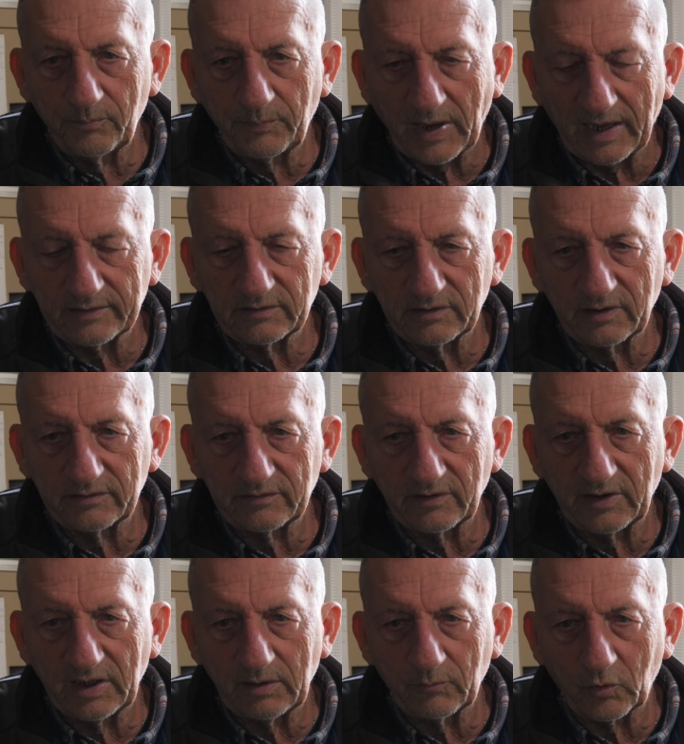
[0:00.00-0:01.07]
patented the
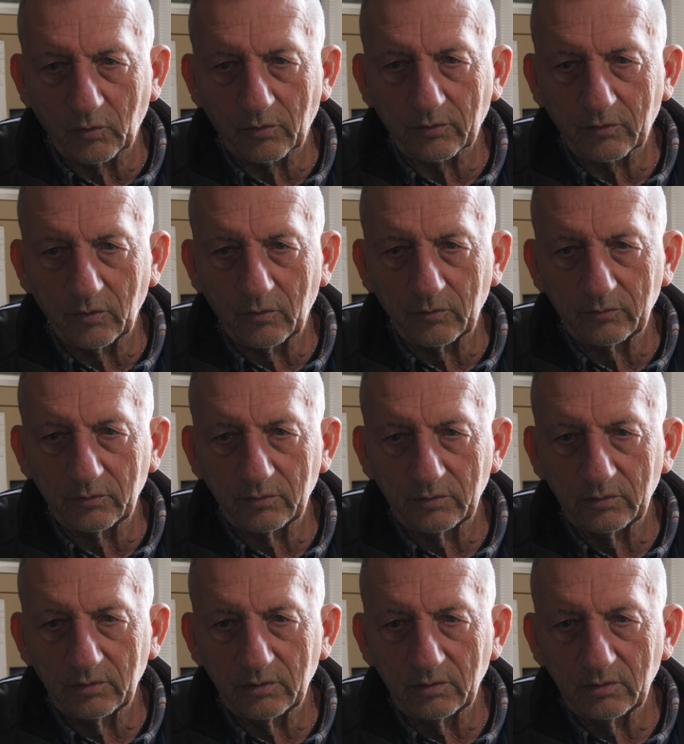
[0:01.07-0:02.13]
name Orgone
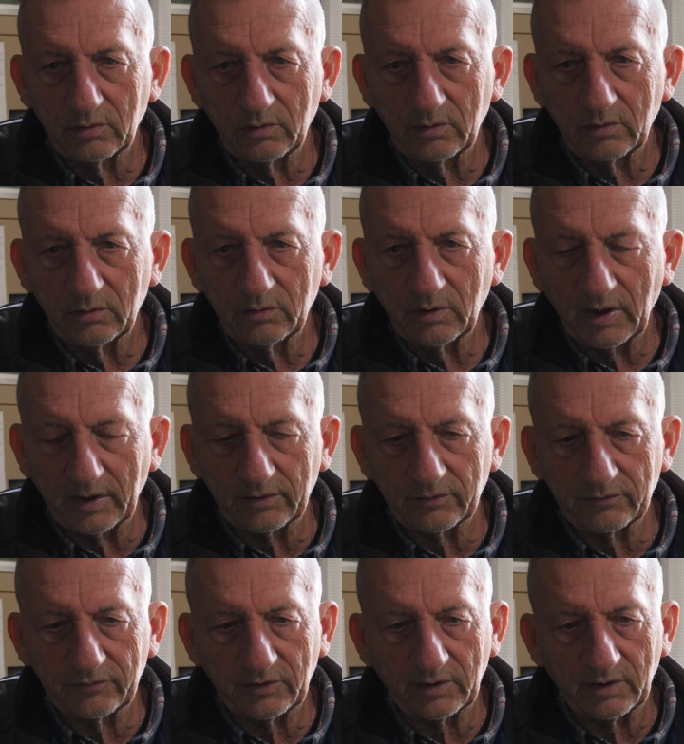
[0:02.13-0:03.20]

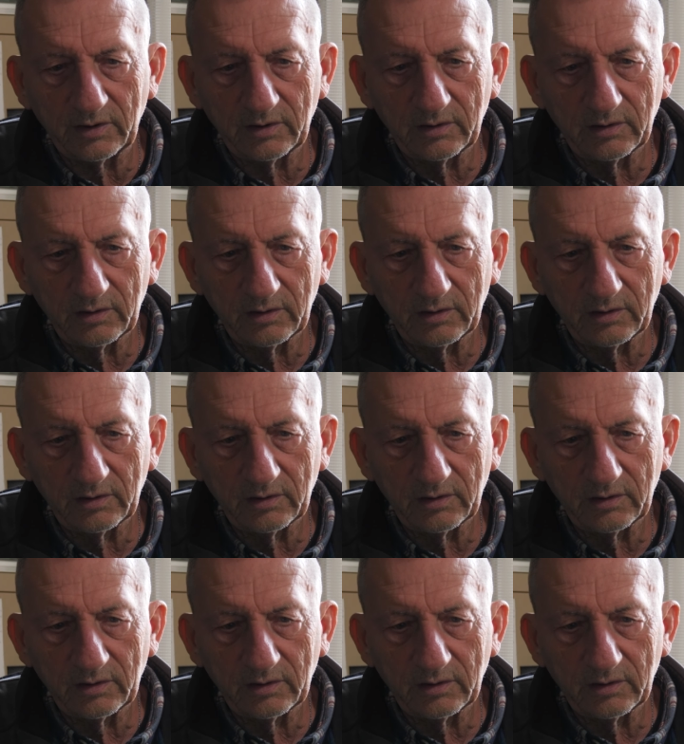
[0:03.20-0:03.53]
energy.